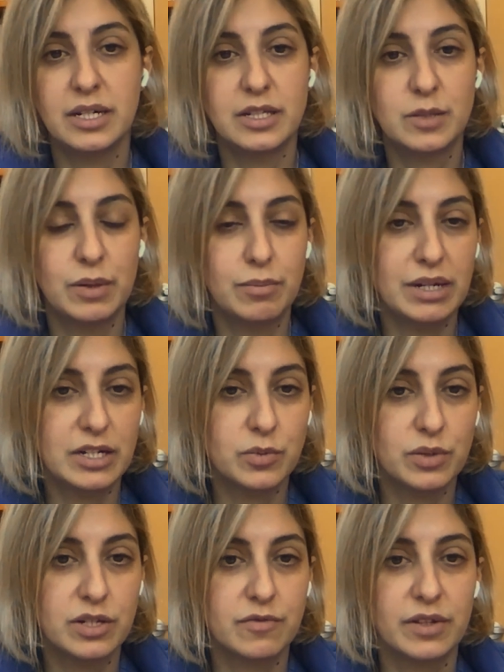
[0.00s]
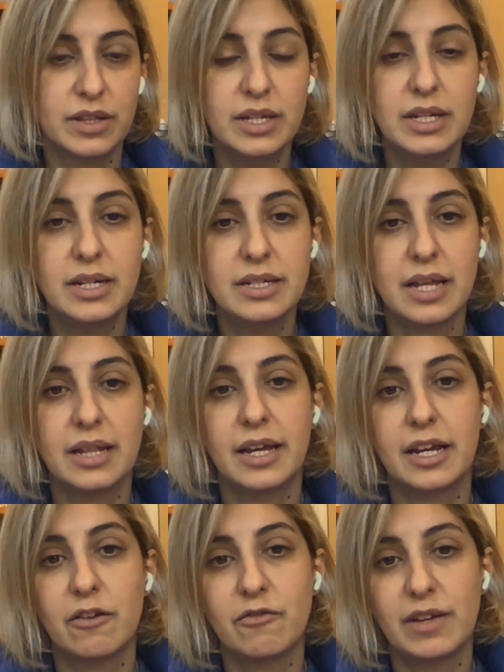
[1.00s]
it's been mixed with different things
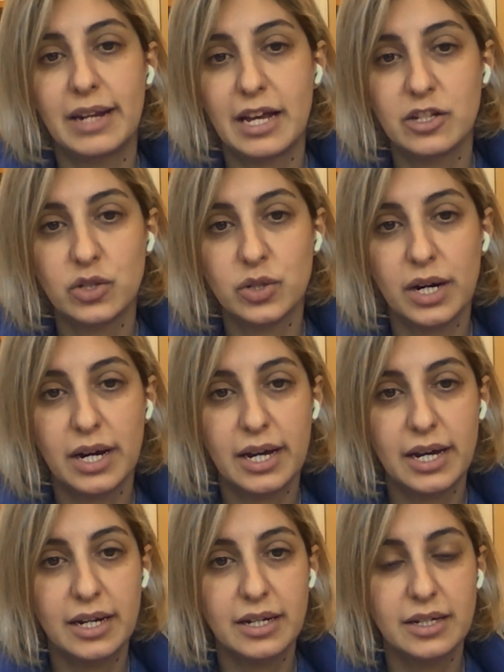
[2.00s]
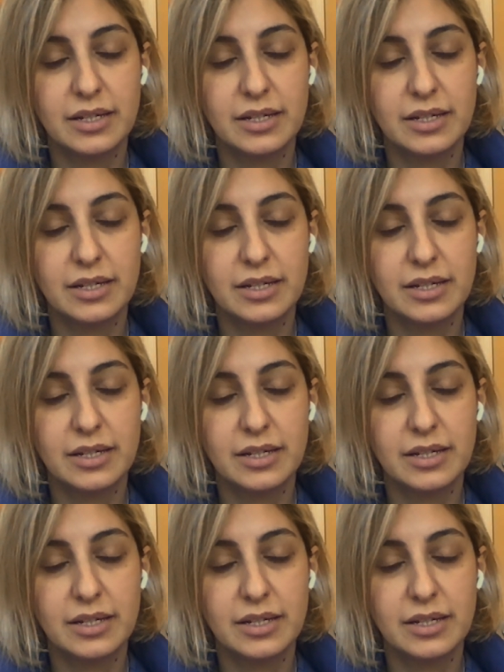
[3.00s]
like finasteride,